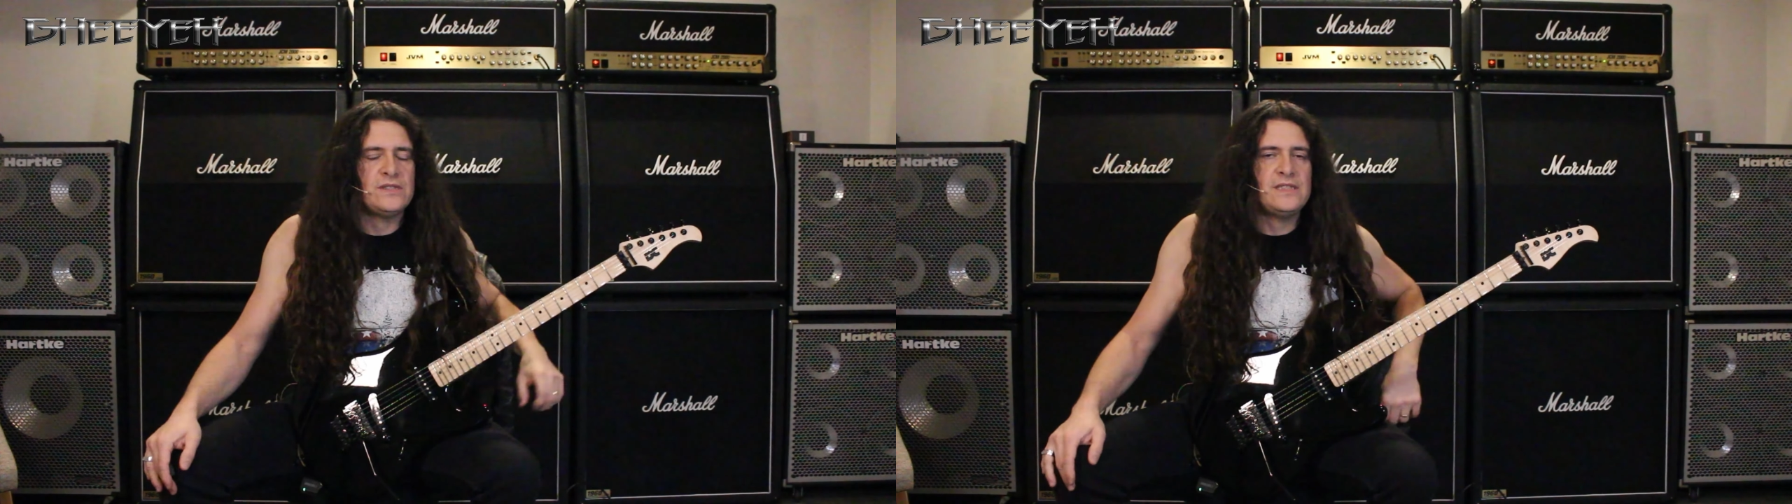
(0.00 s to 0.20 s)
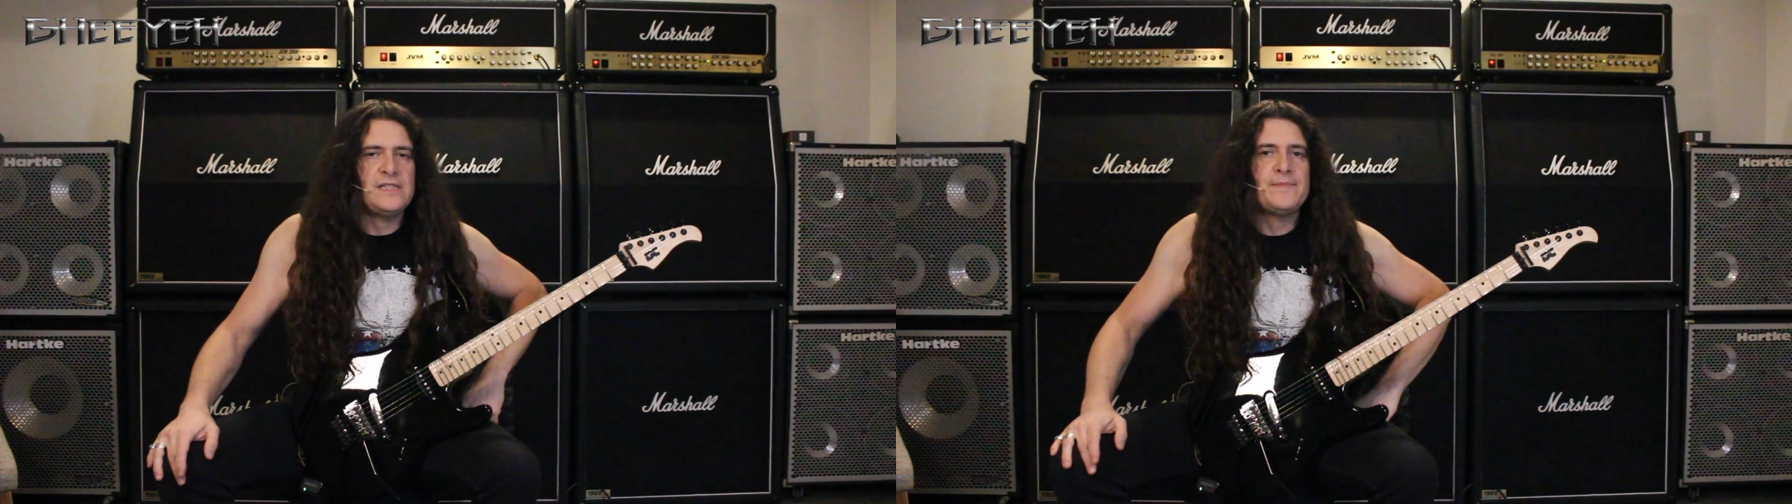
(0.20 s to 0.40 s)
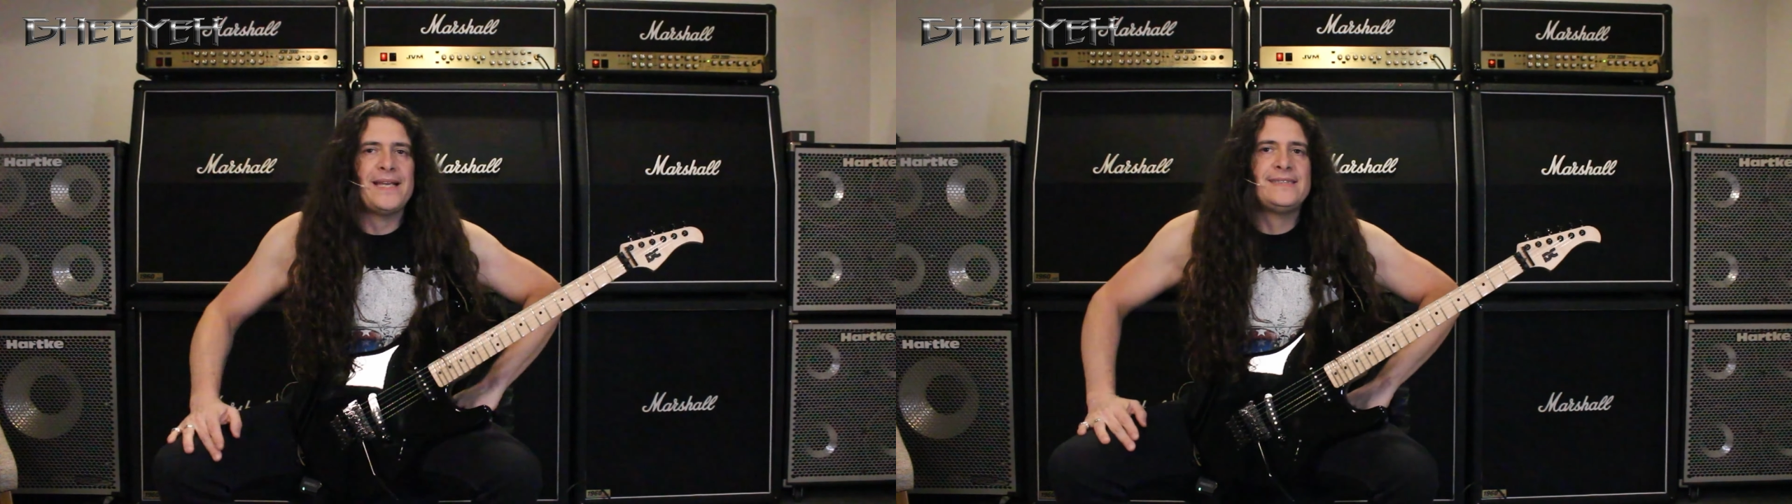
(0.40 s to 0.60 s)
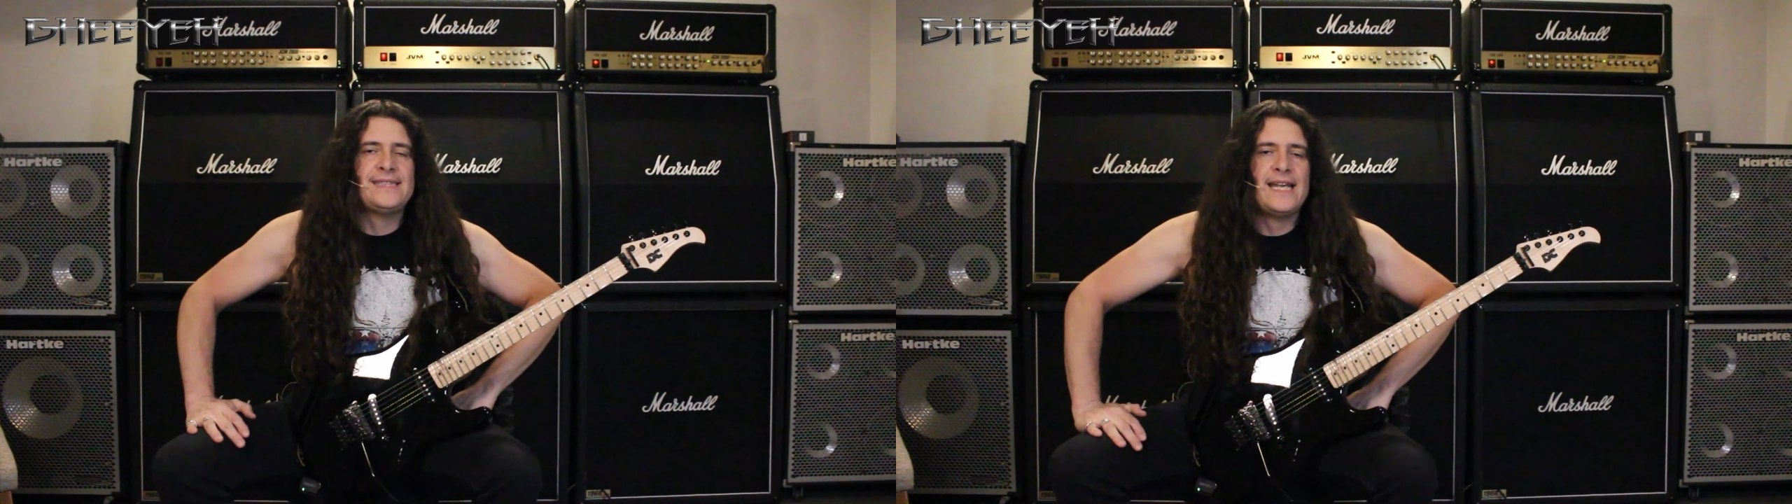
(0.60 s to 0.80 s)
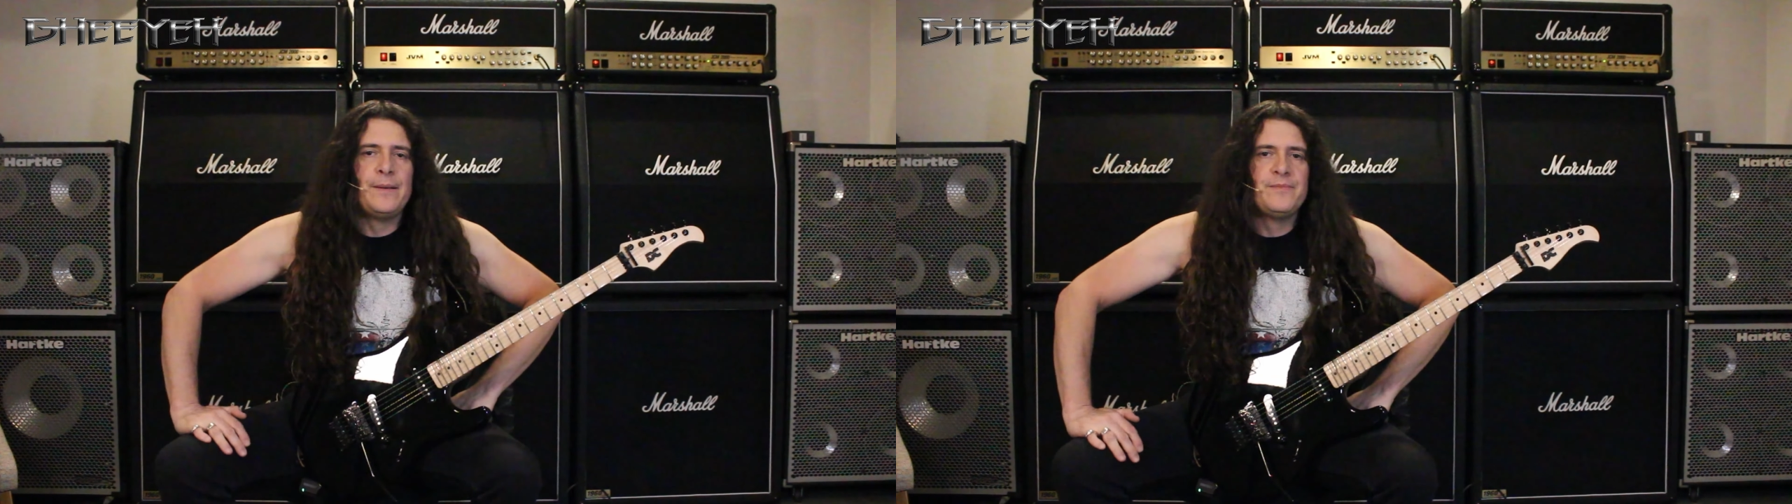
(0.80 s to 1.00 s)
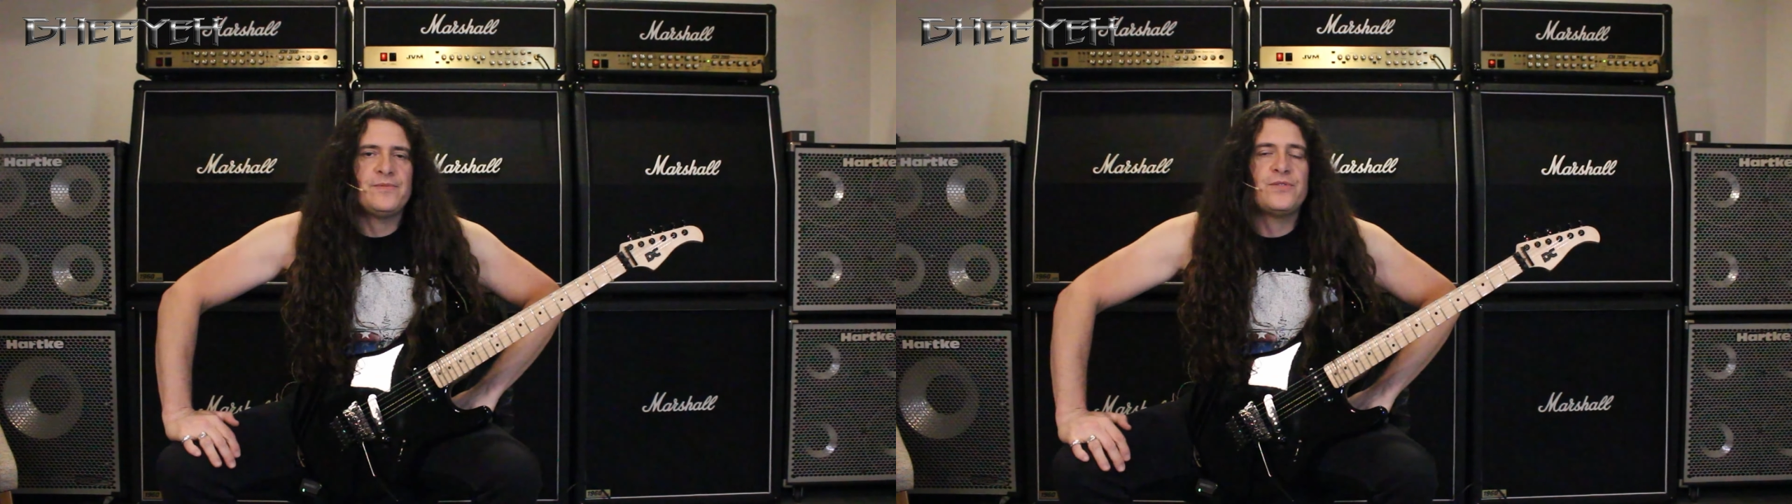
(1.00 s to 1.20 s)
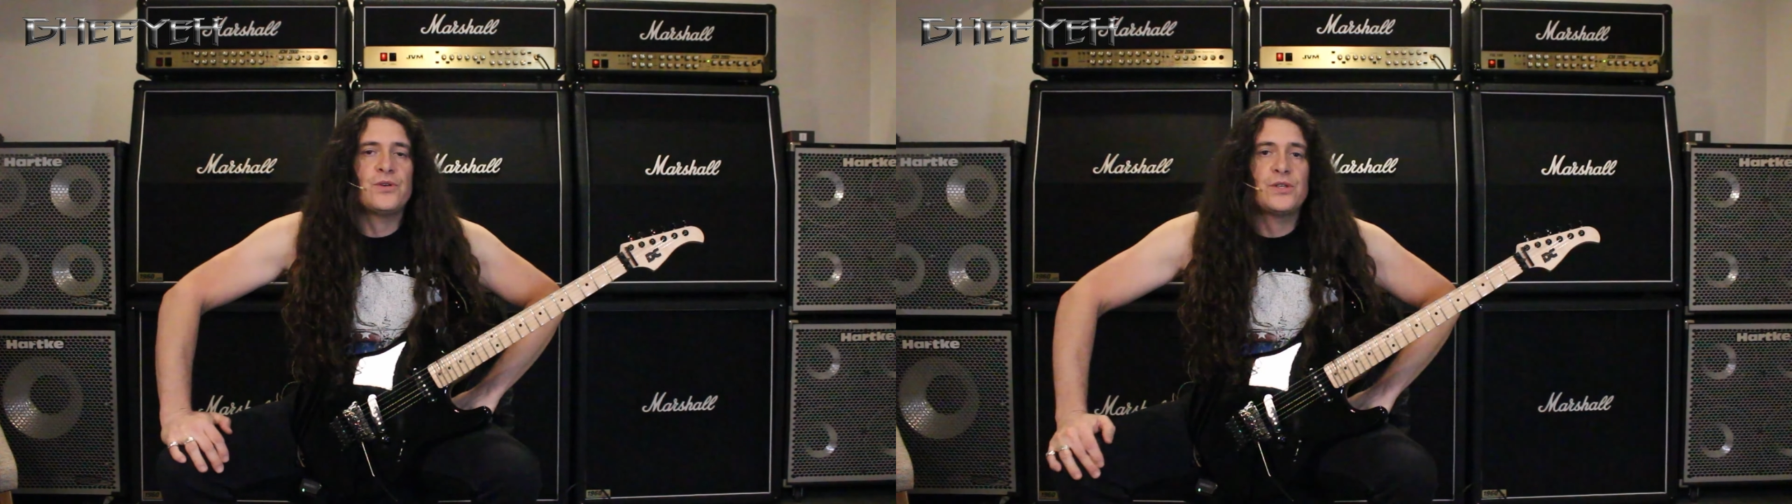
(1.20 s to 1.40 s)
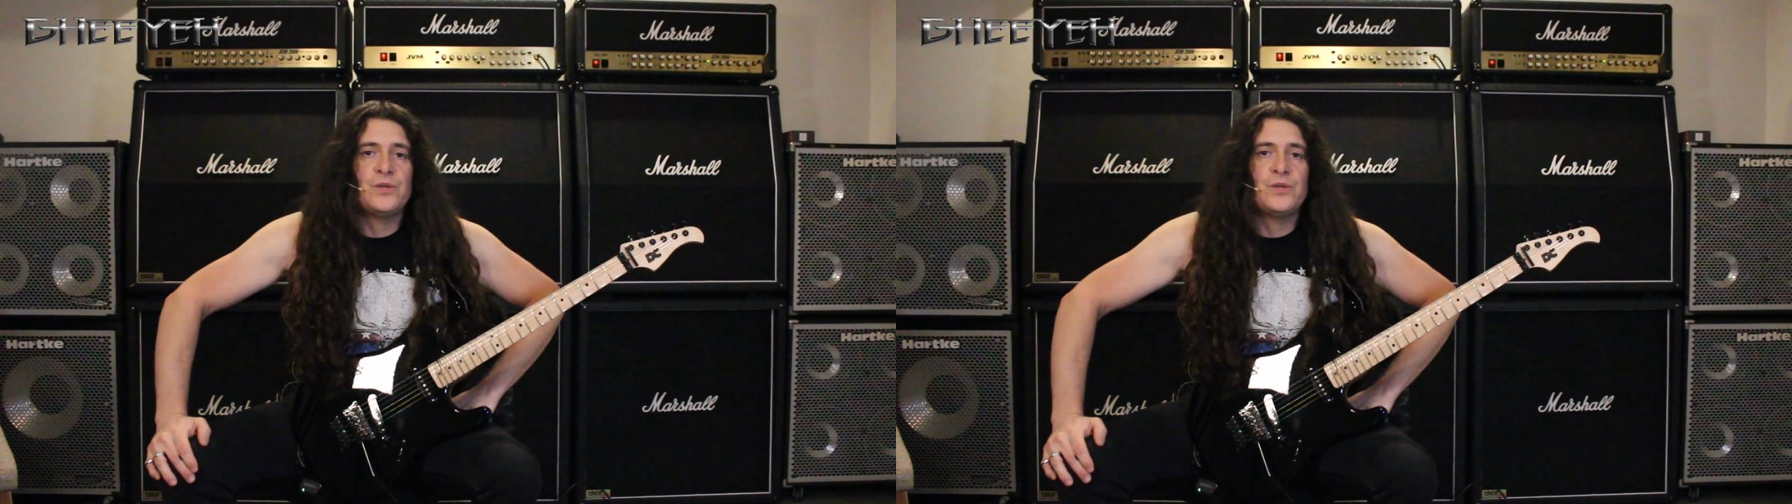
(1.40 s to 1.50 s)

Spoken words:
This is my setup for